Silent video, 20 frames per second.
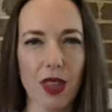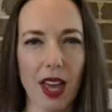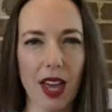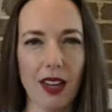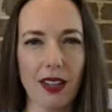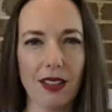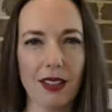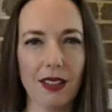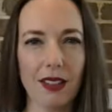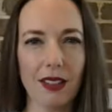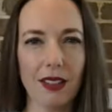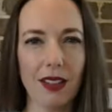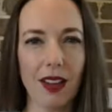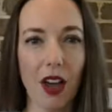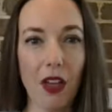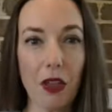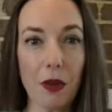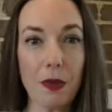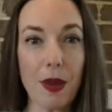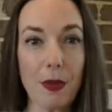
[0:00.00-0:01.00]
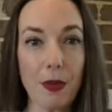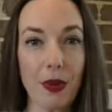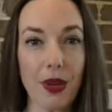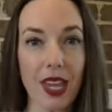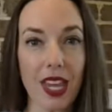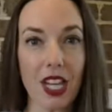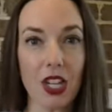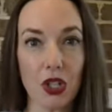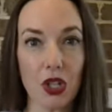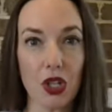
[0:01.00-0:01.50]
that, other people
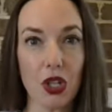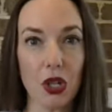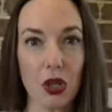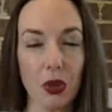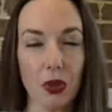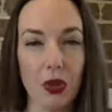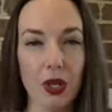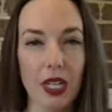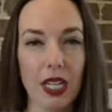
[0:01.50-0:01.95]
can too.